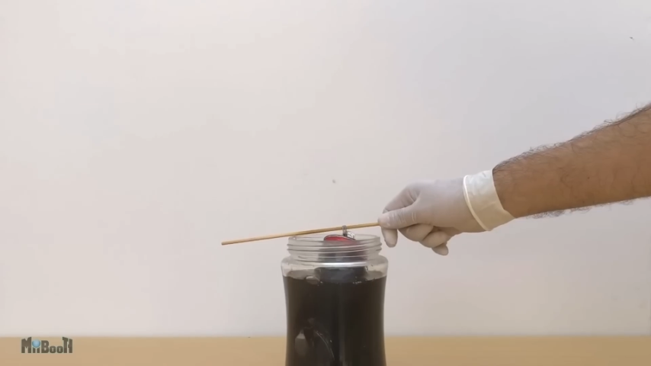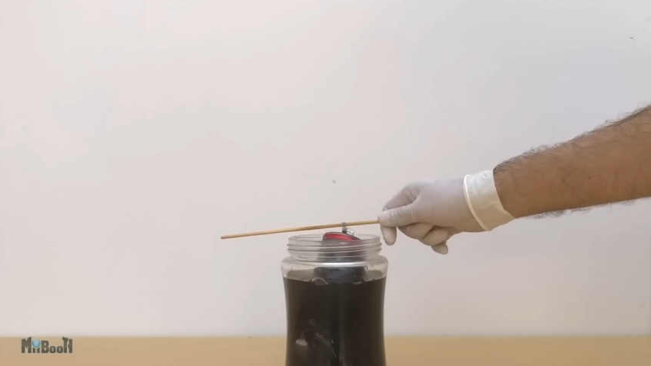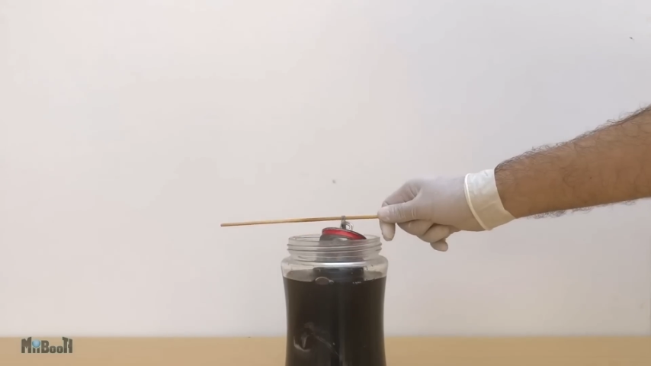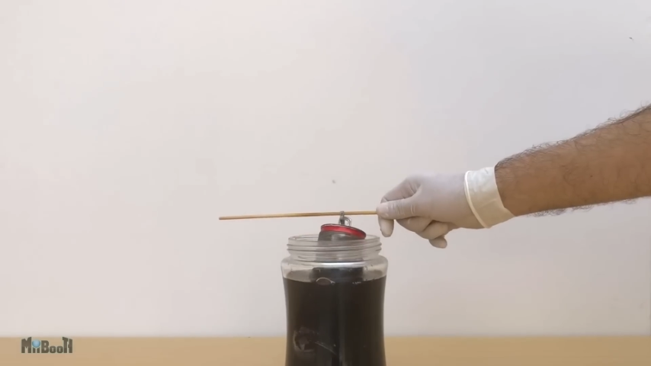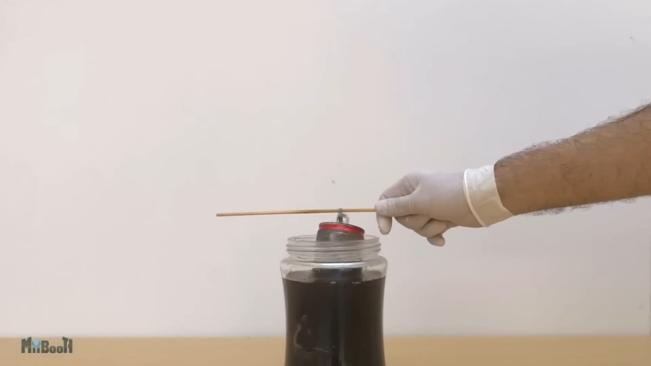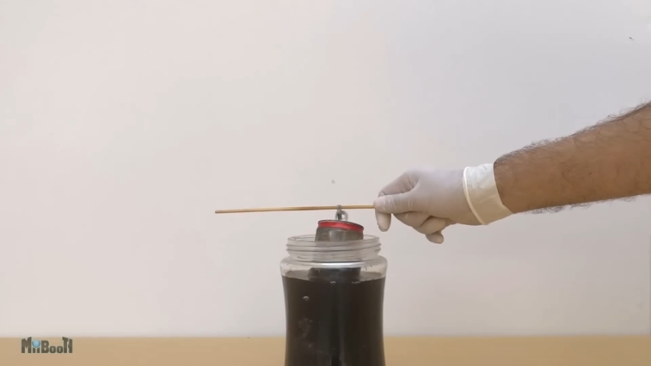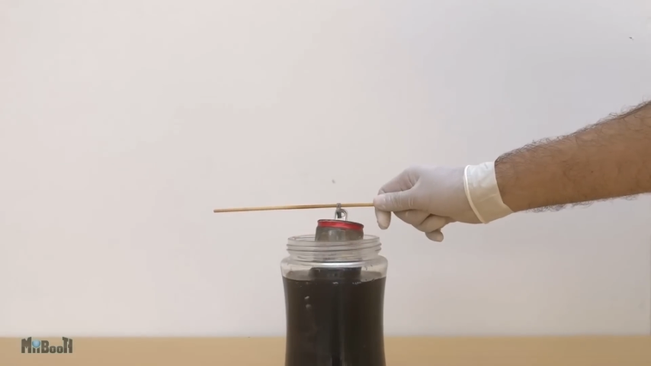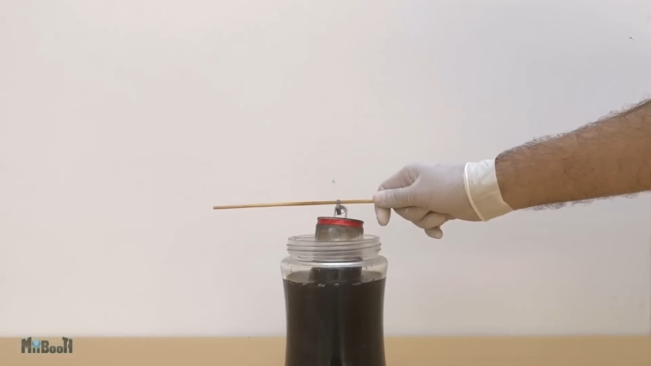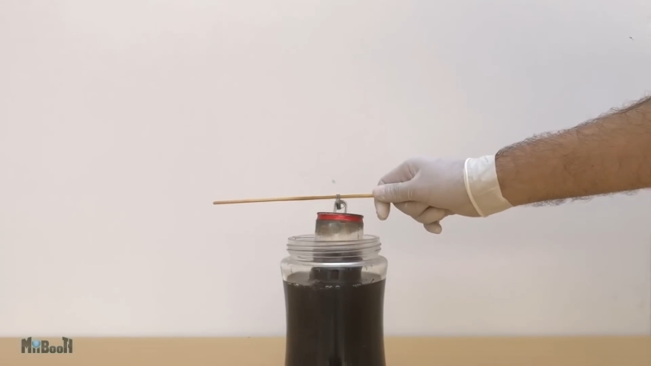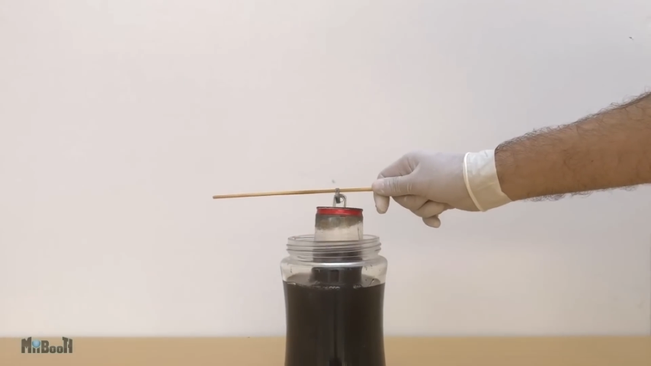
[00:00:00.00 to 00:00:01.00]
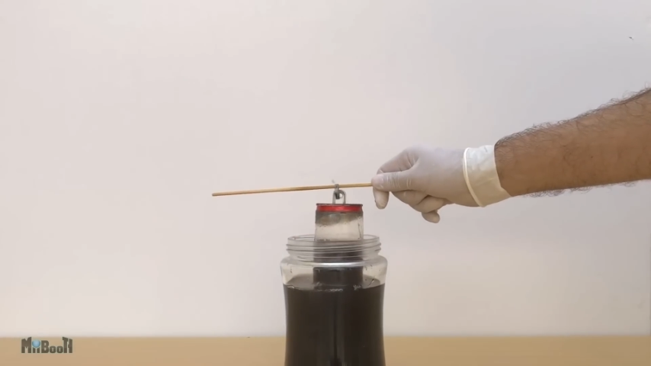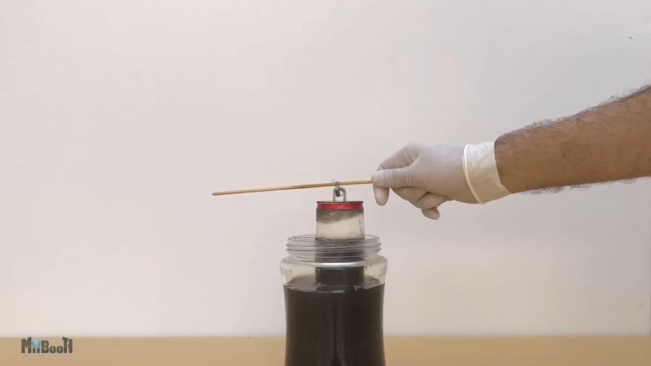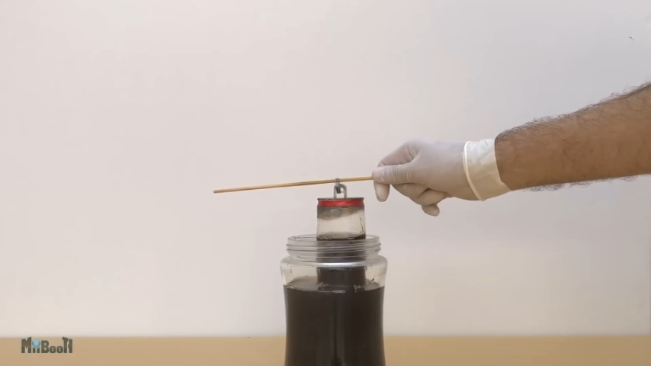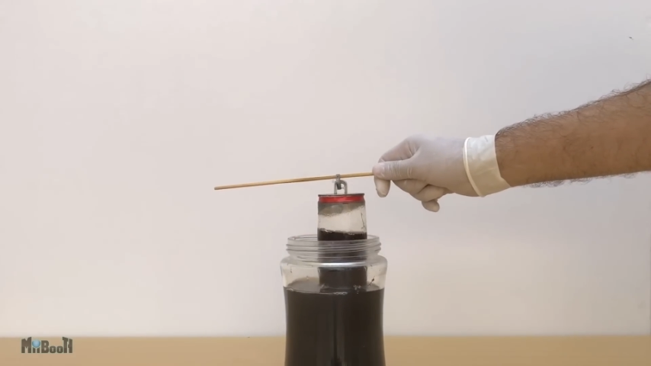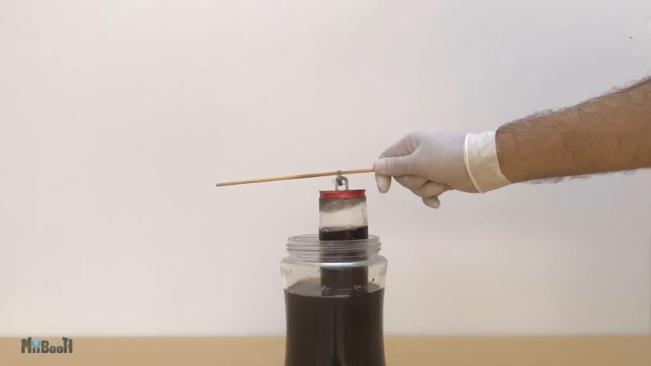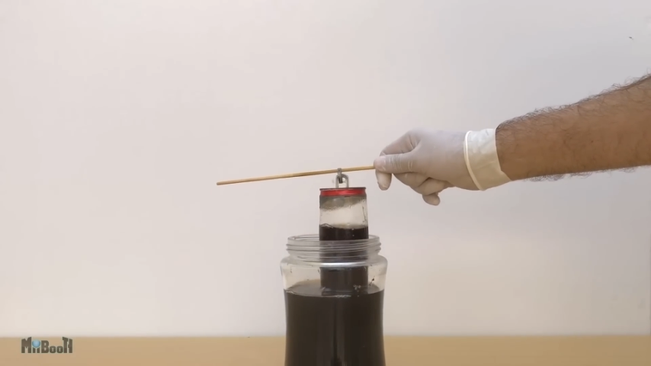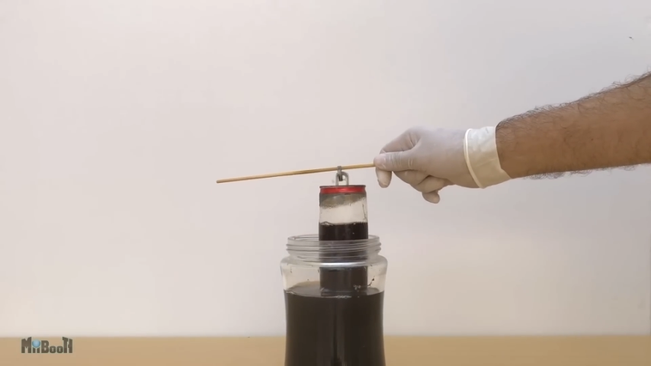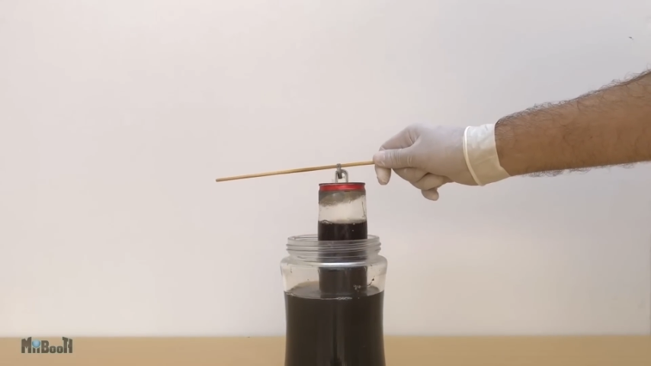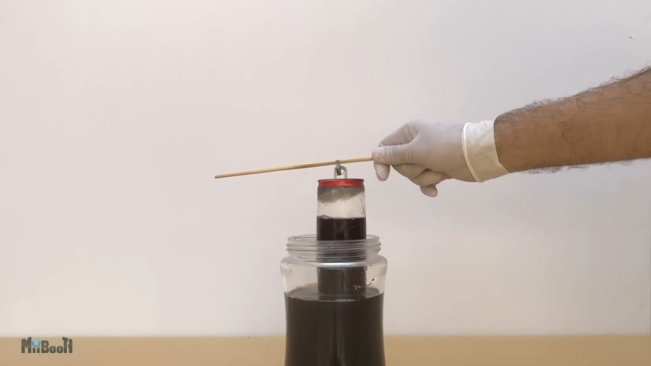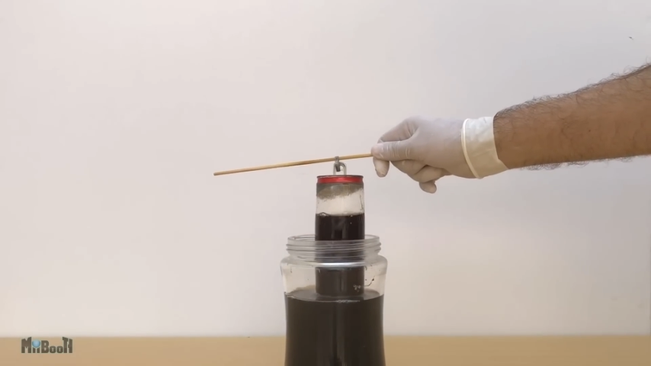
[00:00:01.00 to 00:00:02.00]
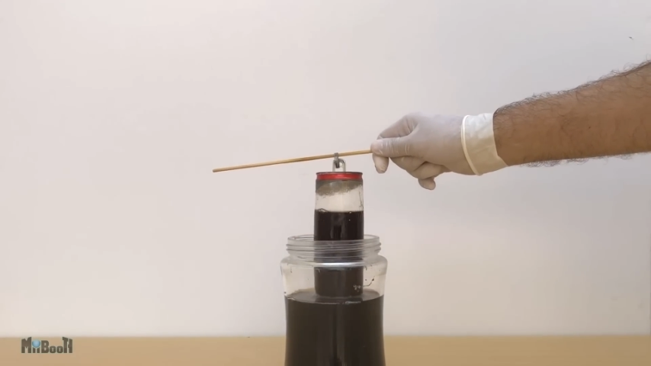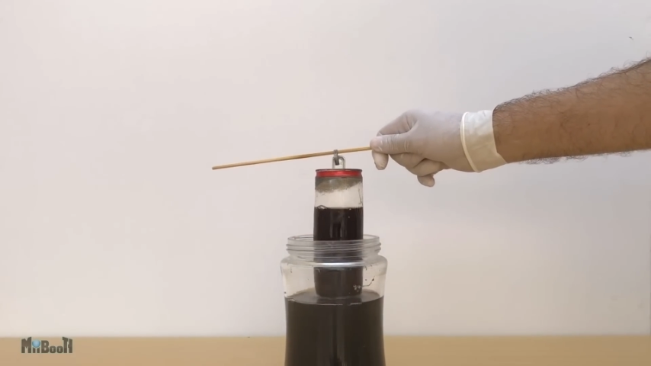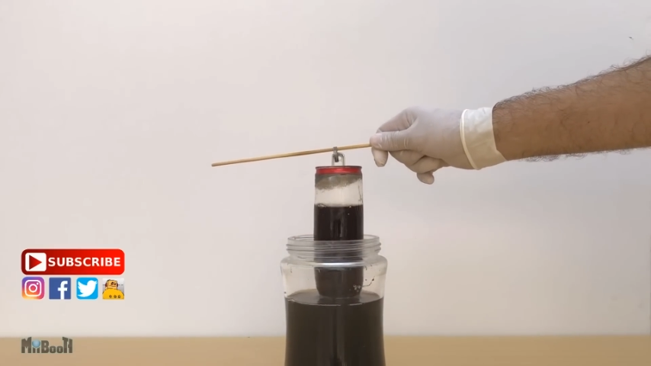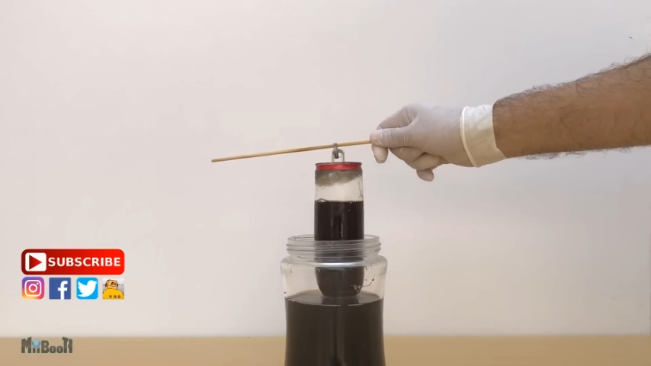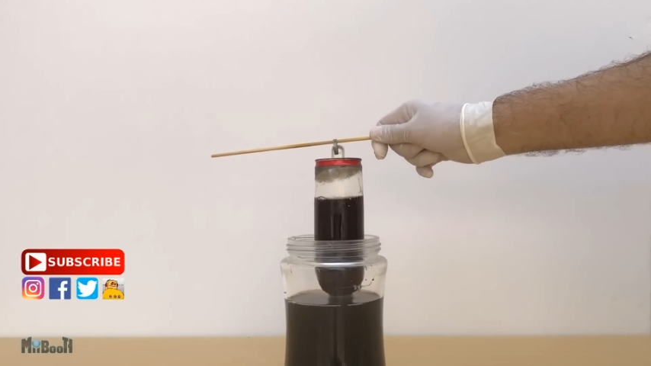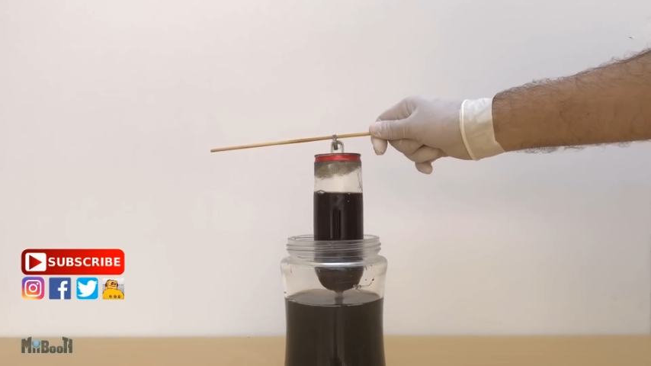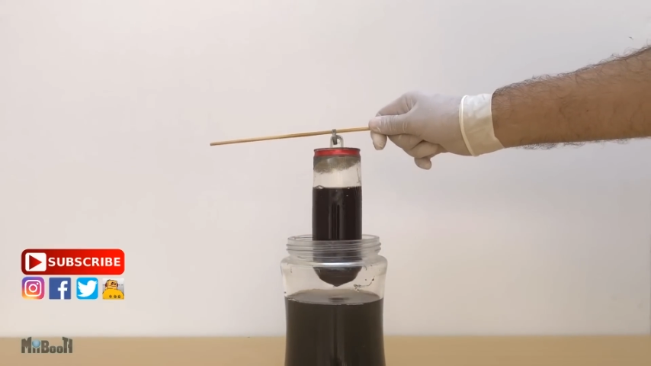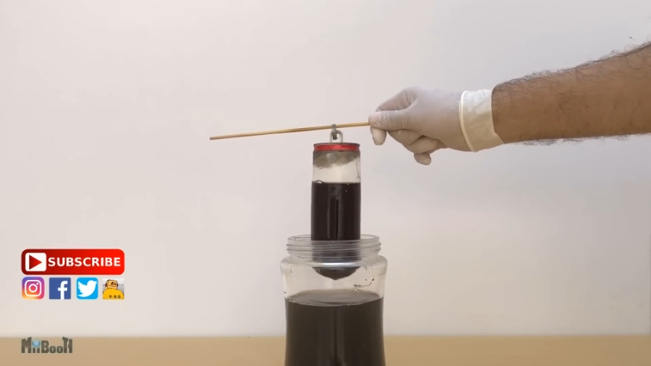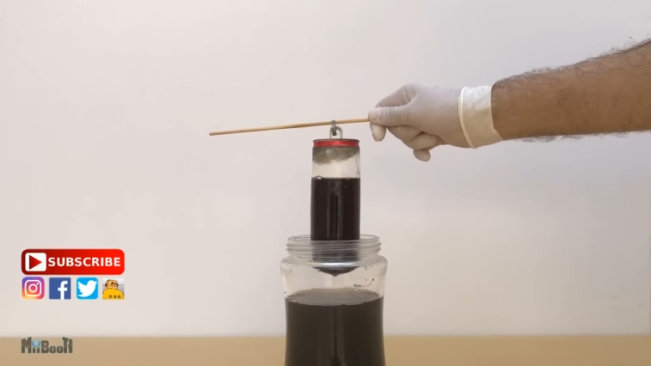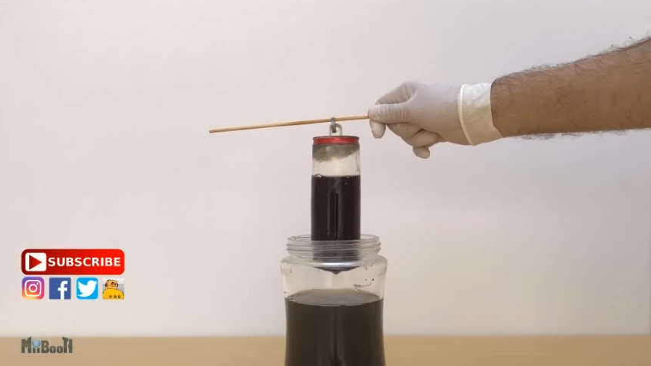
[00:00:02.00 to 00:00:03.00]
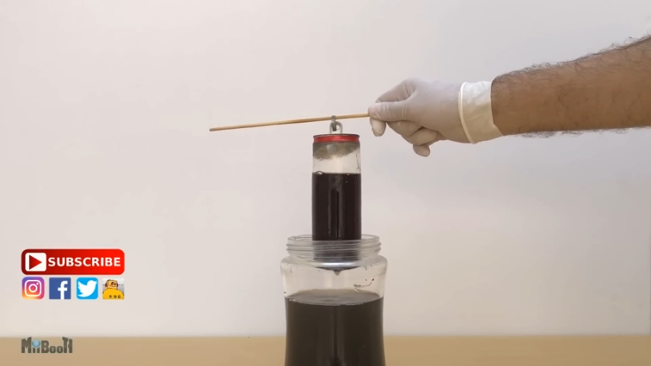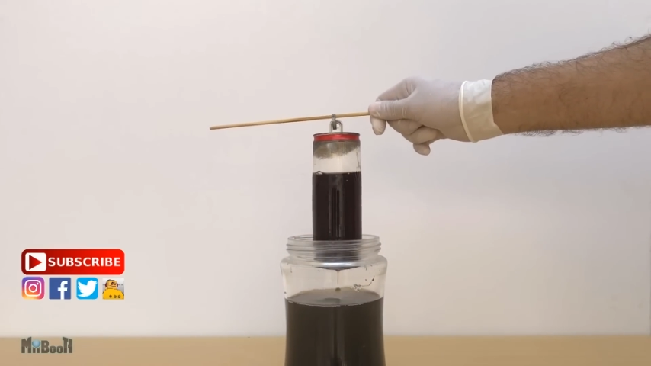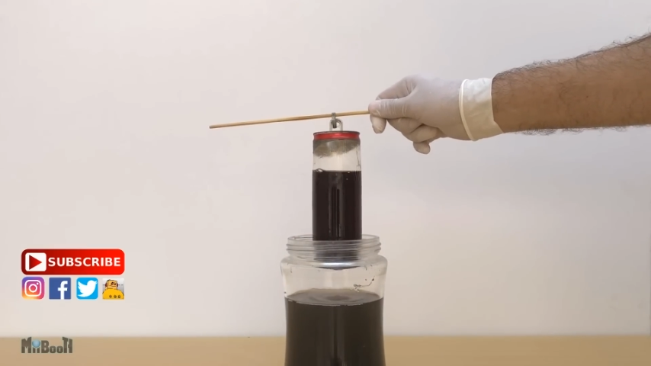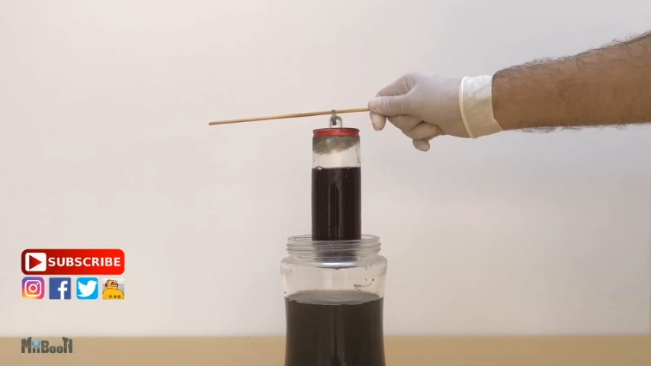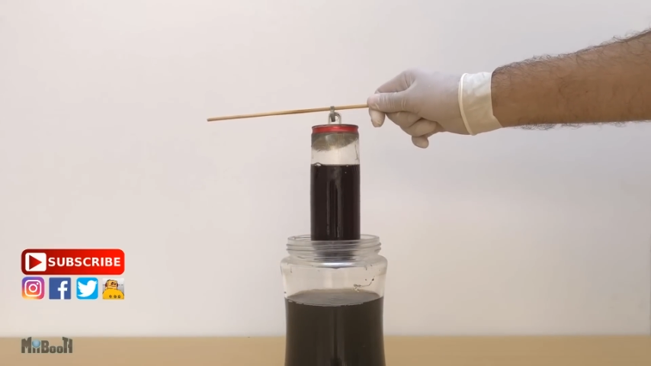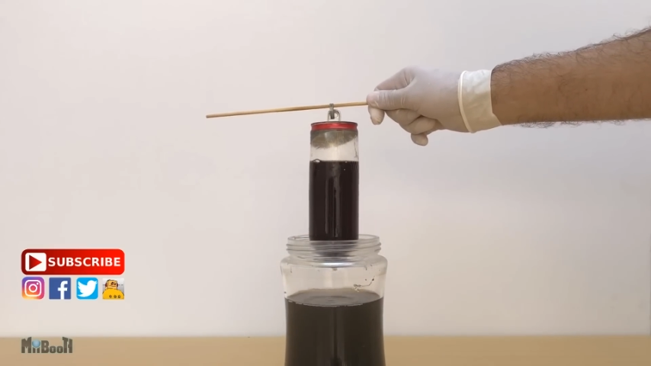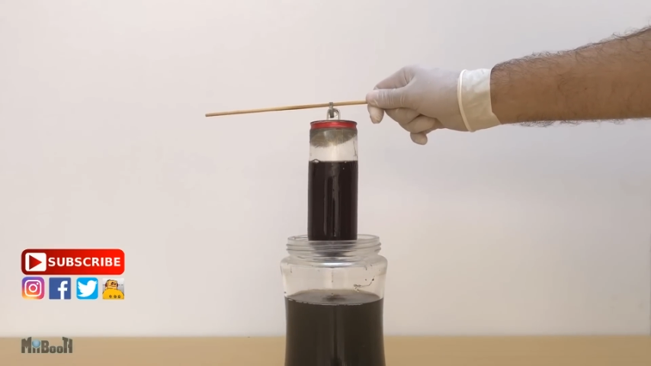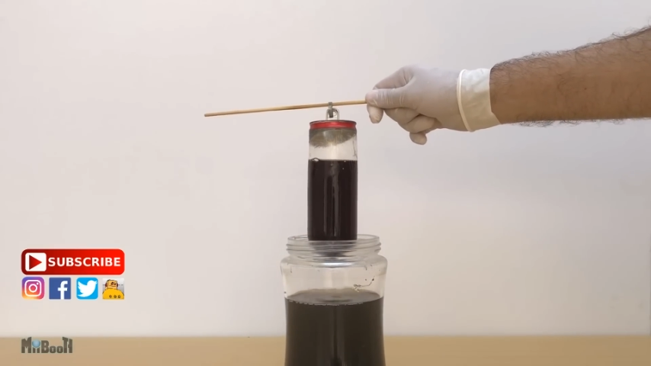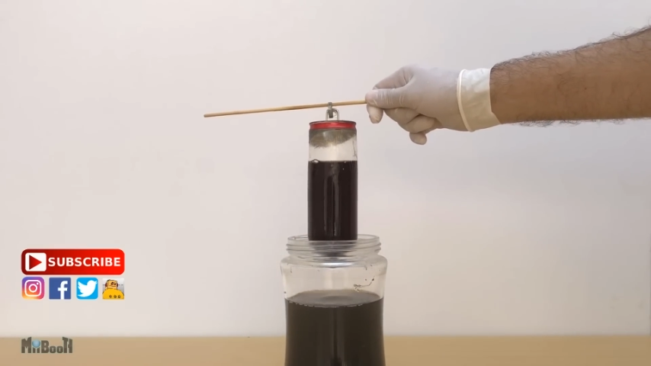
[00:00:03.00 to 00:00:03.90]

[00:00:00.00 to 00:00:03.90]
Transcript: (no speaker visible)